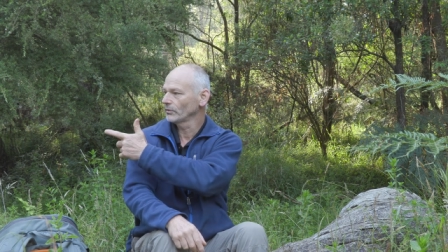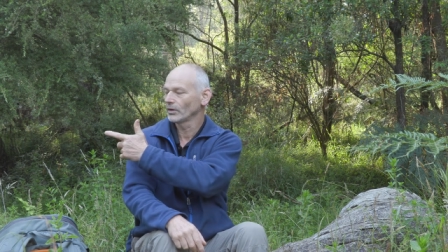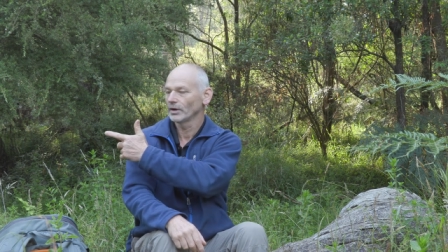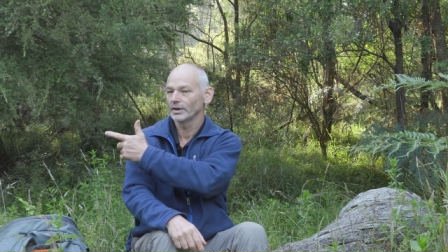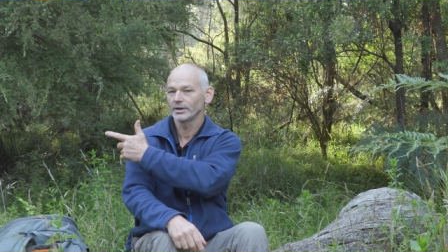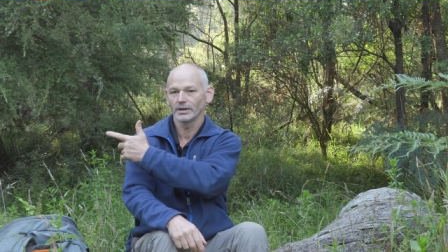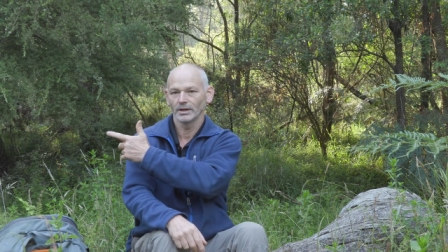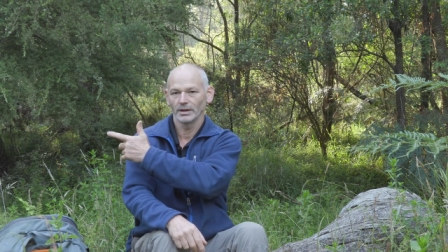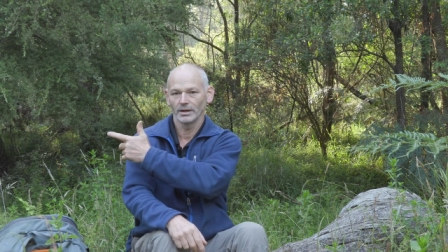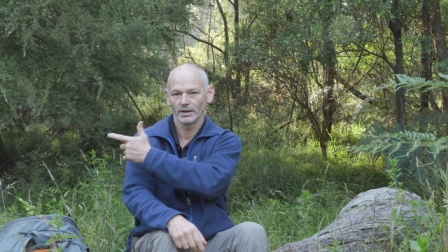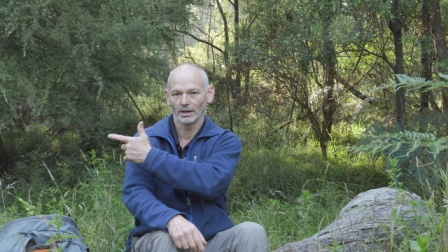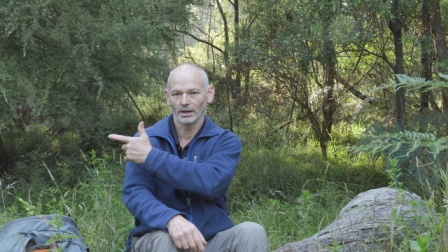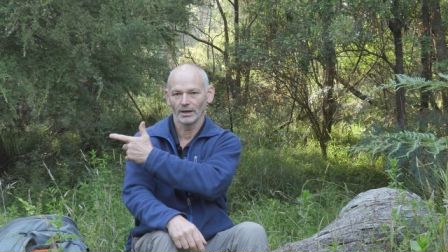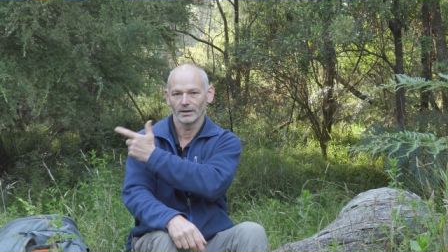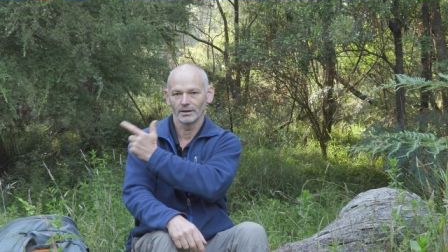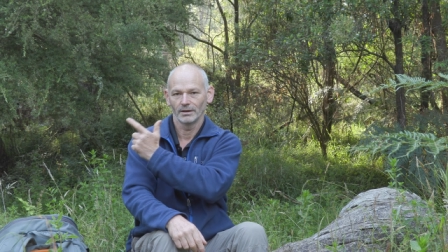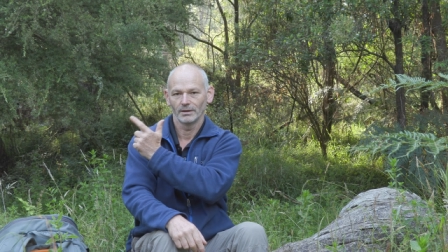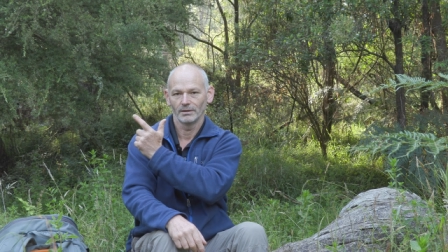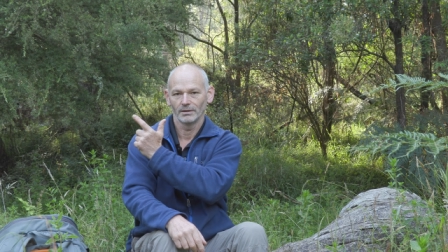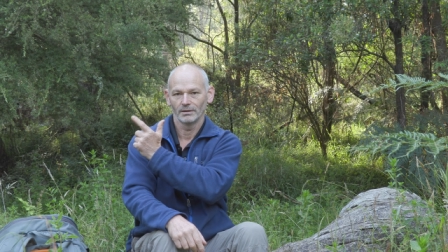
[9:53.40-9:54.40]
right
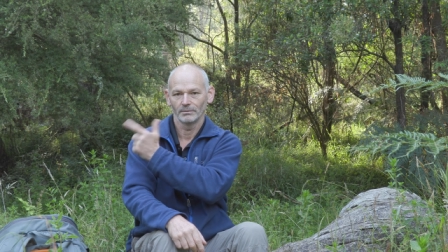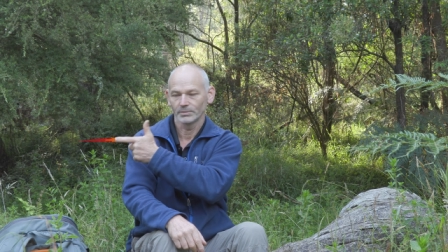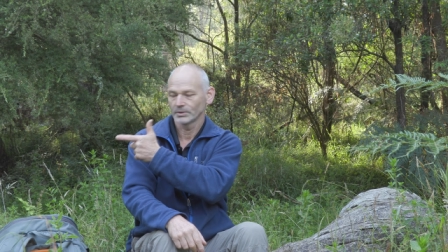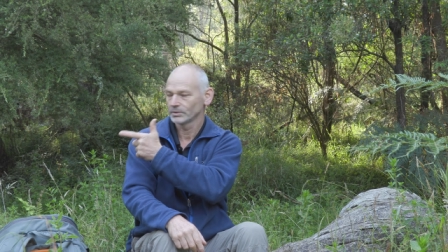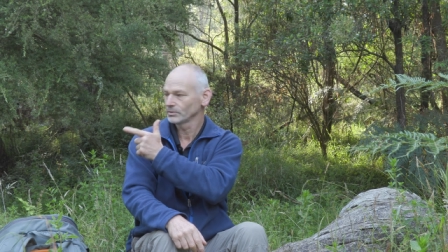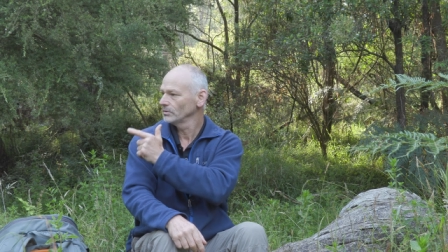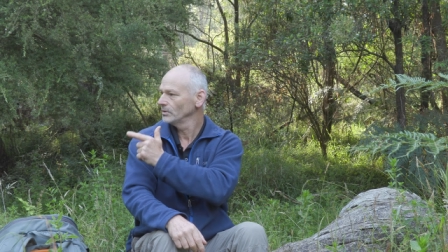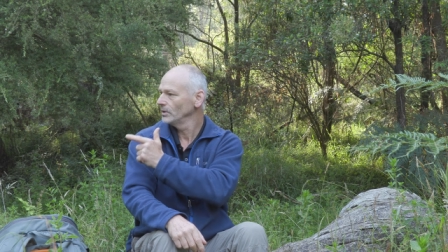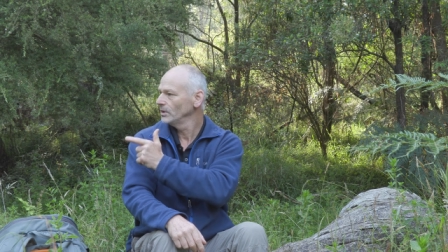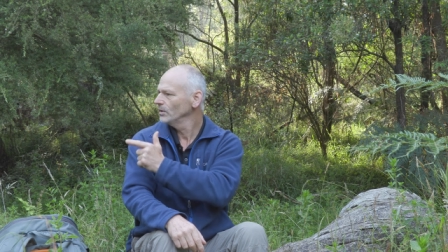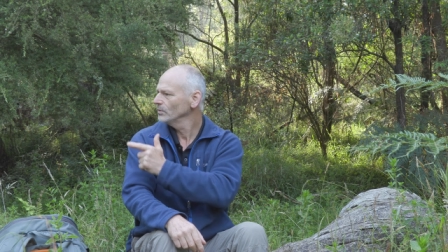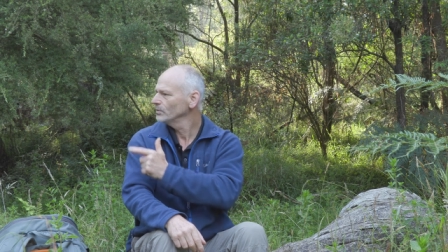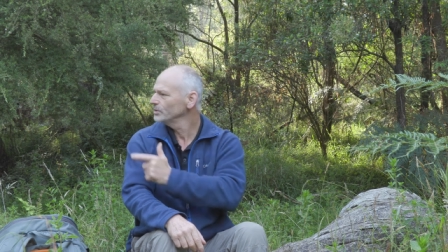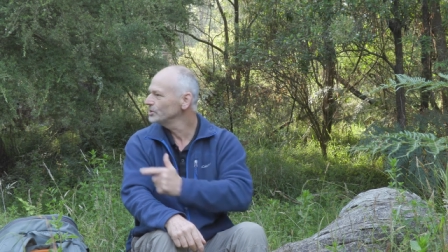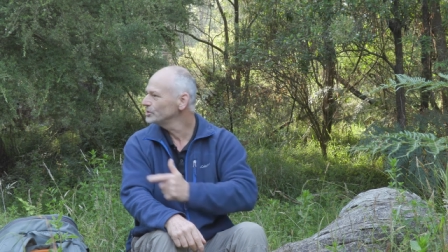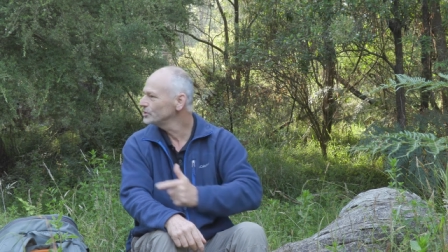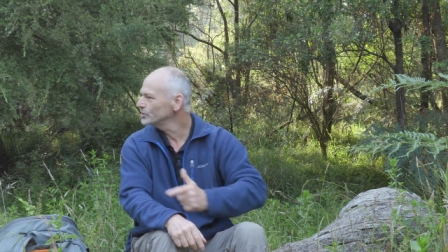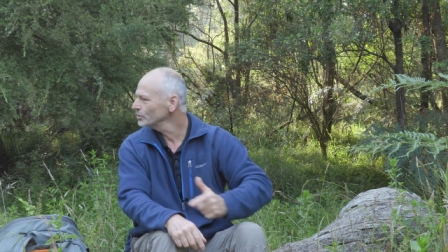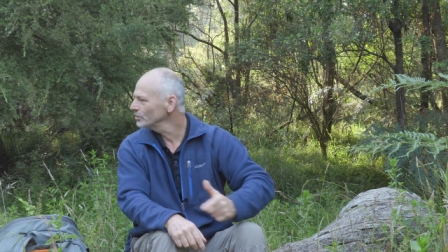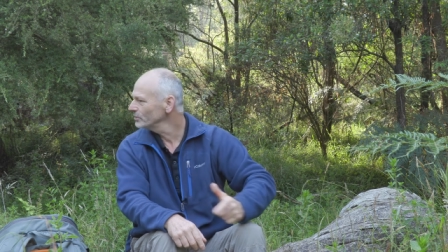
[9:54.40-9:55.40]
here.
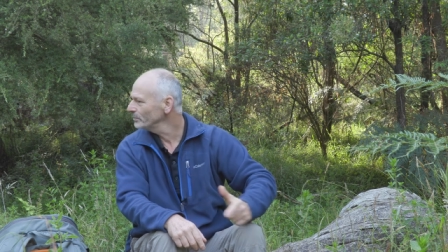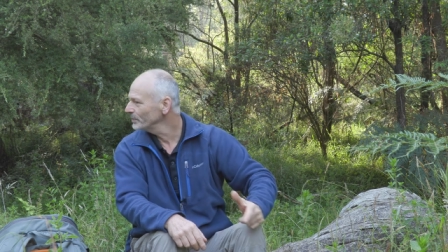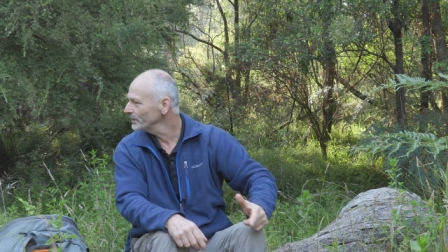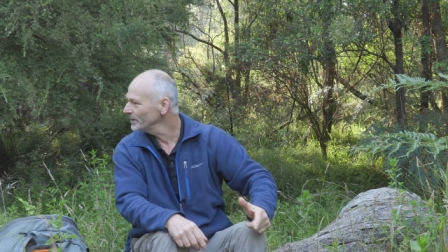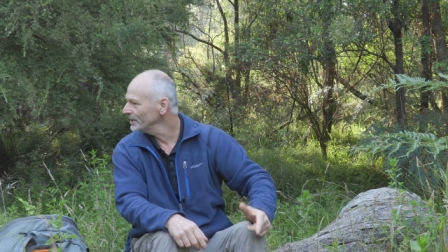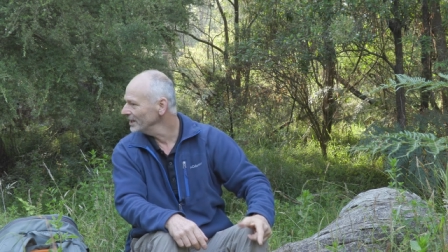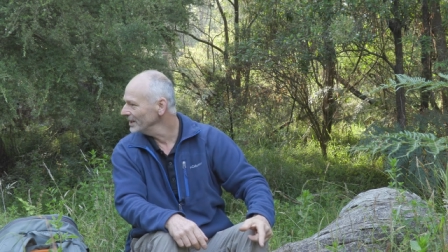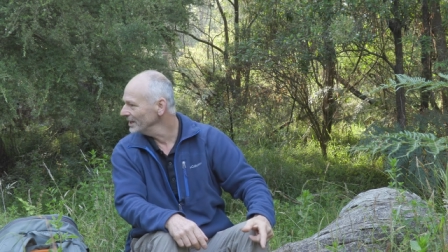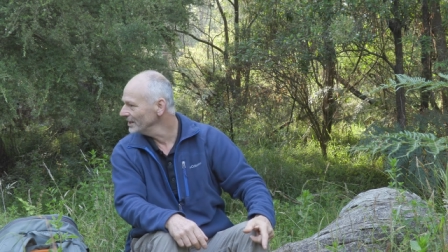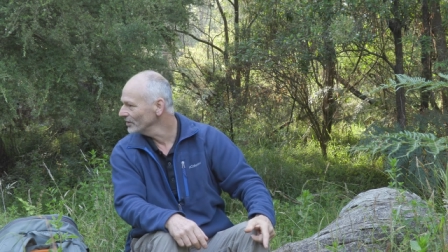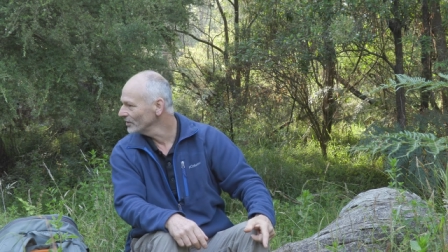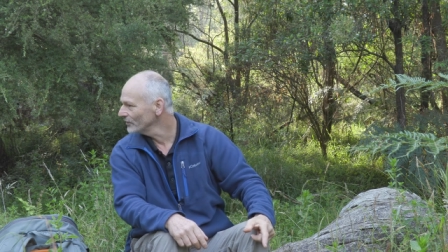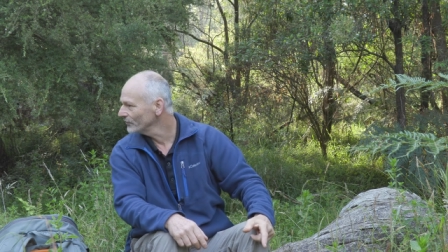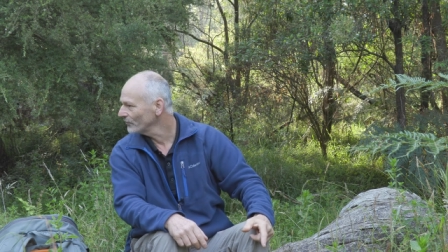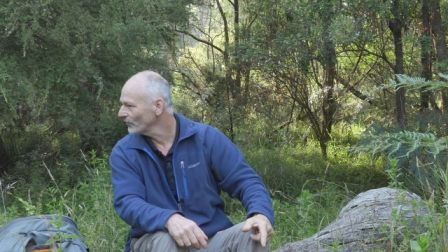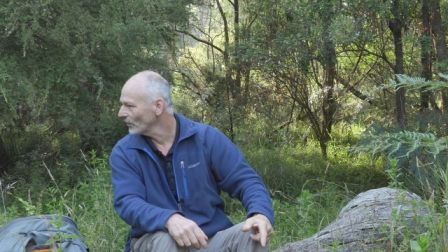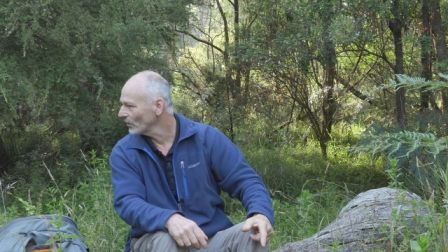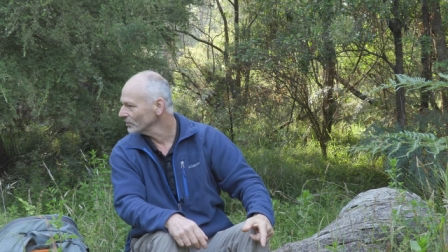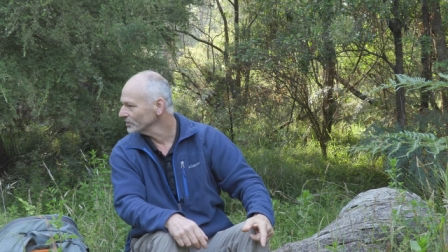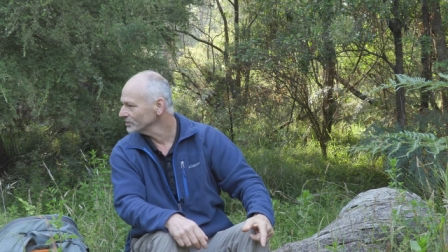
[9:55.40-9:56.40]
We shouldn't be in the
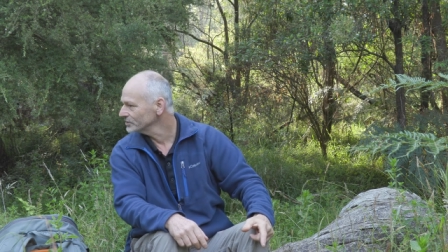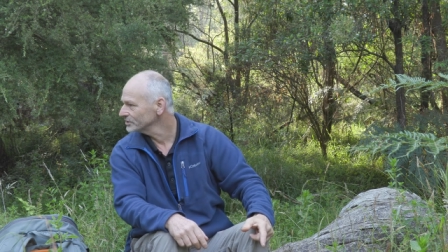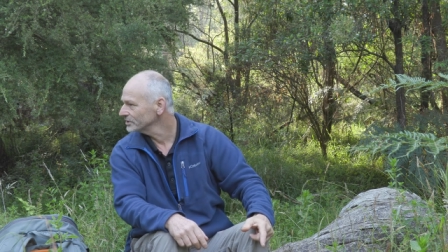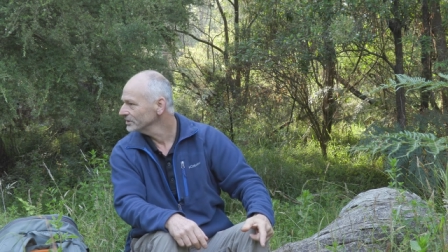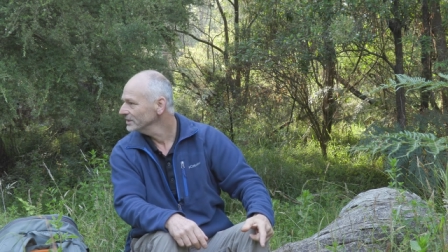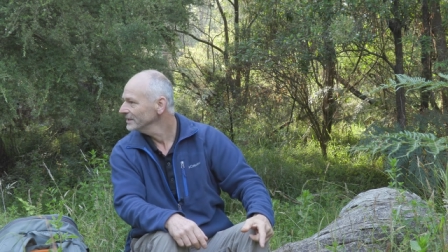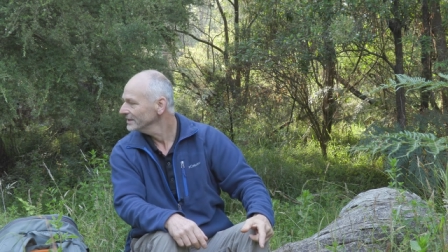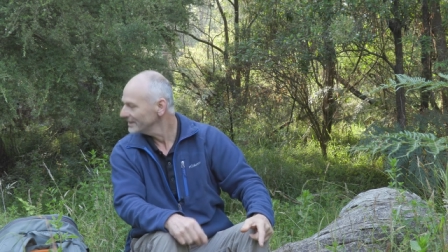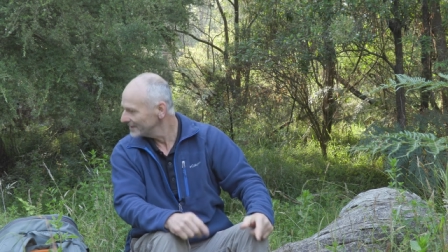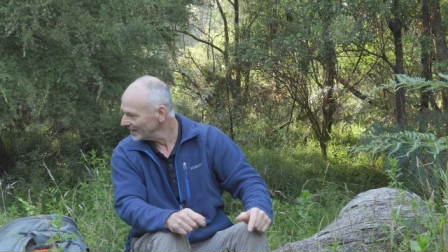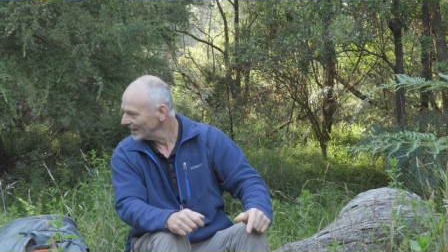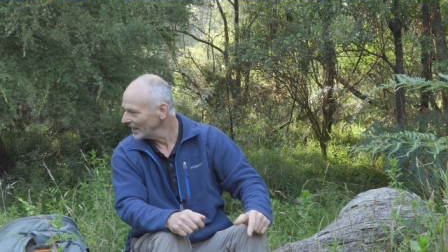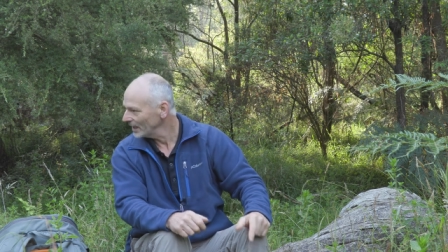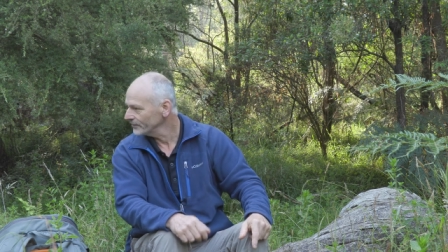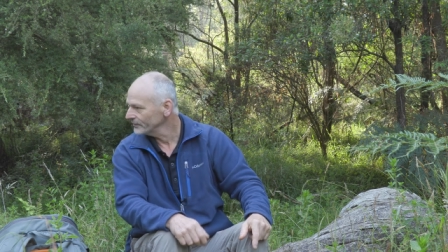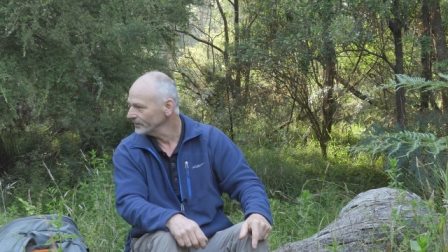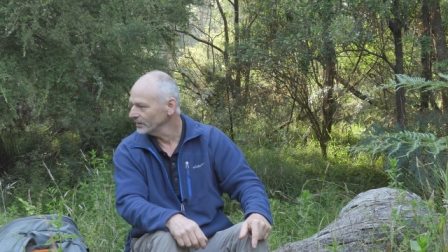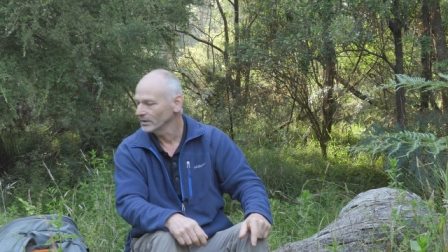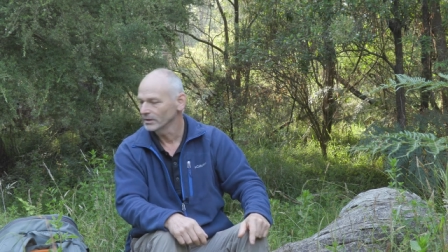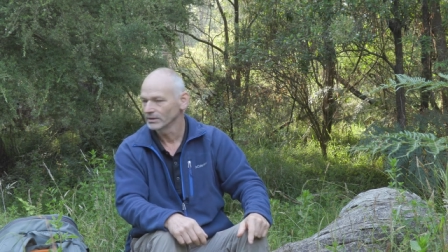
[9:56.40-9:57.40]
forest. Get
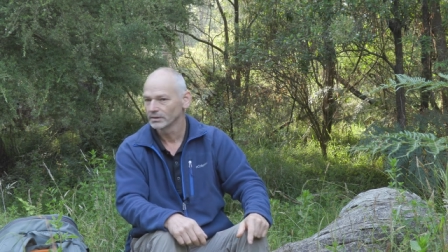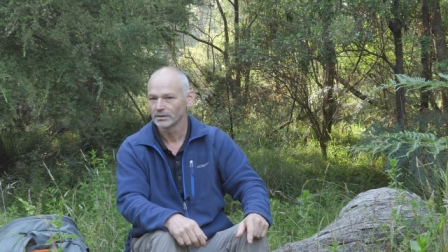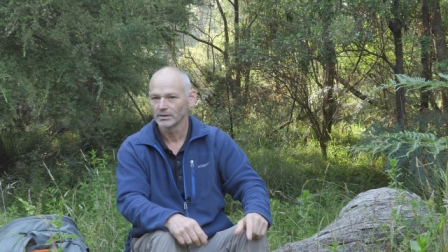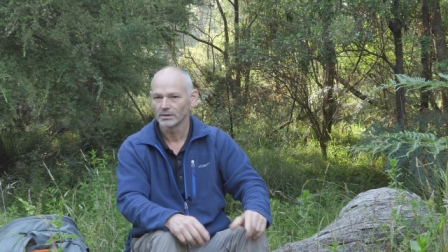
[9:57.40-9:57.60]
out of here.